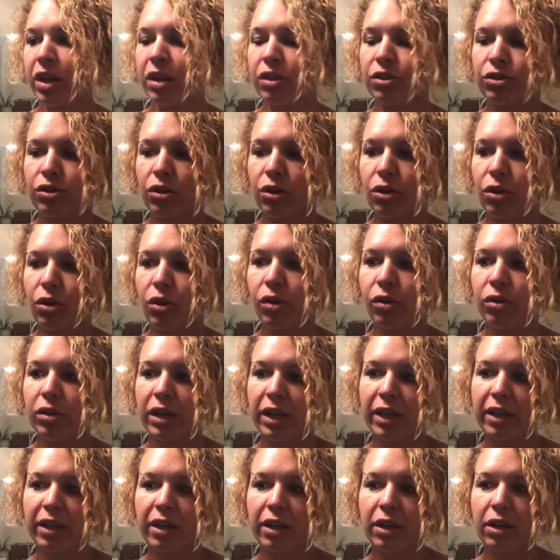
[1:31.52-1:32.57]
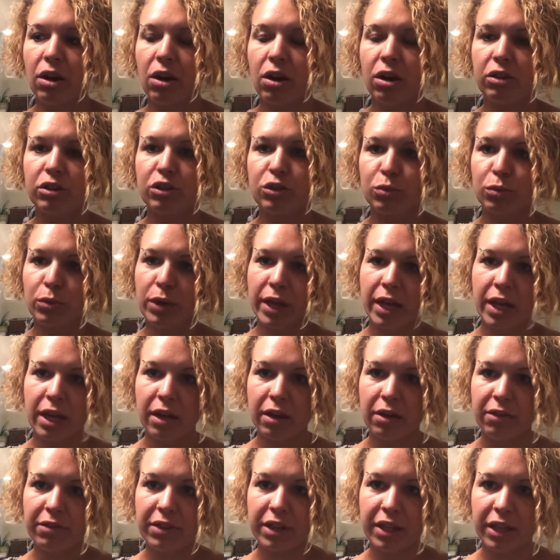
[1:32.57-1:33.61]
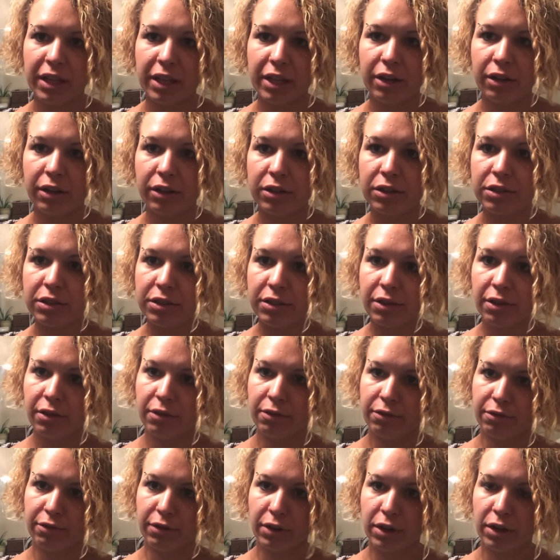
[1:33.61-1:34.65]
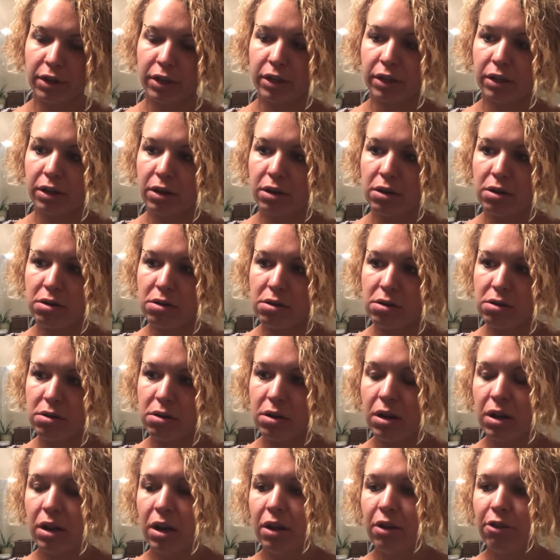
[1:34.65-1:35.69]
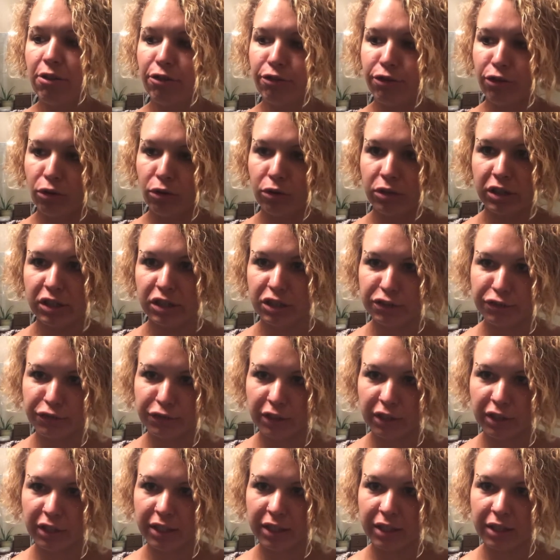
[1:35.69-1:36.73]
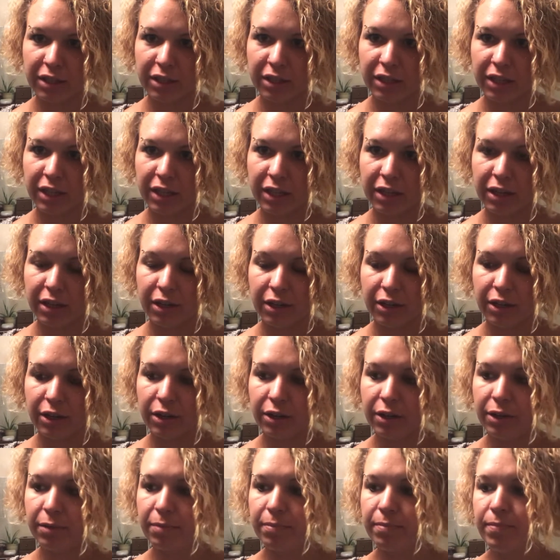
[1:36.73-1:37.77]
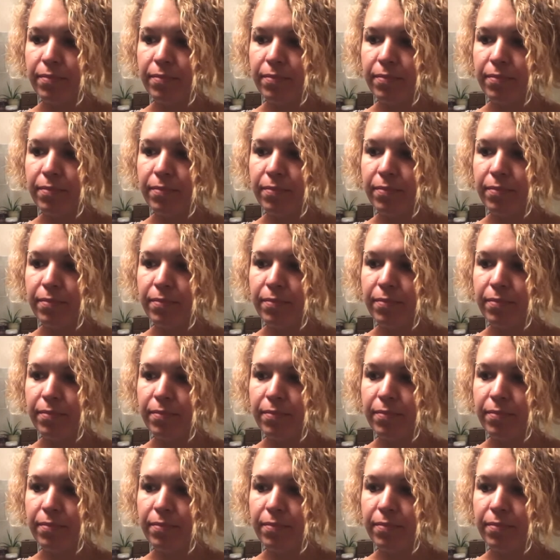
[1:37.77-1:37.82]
So it can cause ringing of the ears, vertigo, fullness feeling in the ear.